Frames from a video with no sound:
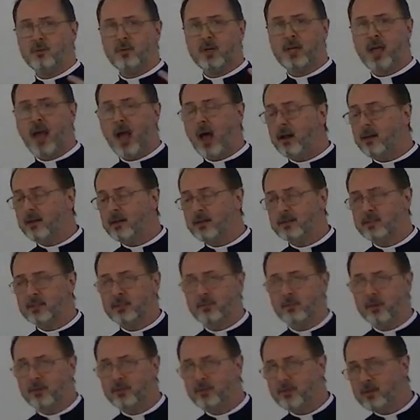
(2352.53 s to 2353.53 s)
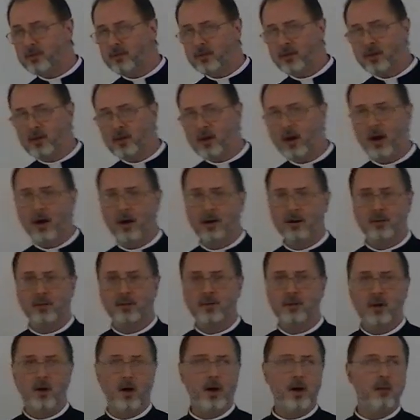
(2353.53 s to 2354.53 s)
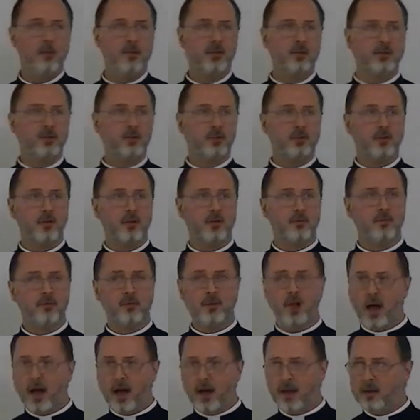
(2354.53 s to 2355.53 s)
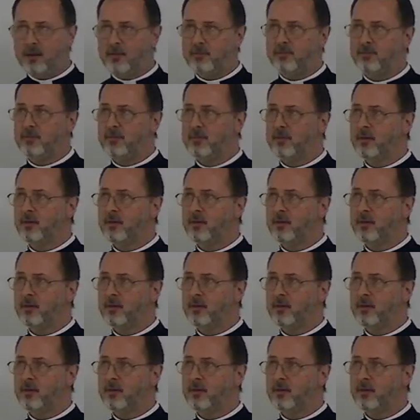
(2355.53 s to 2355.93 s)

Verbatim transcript: reality within the garden called the tree of life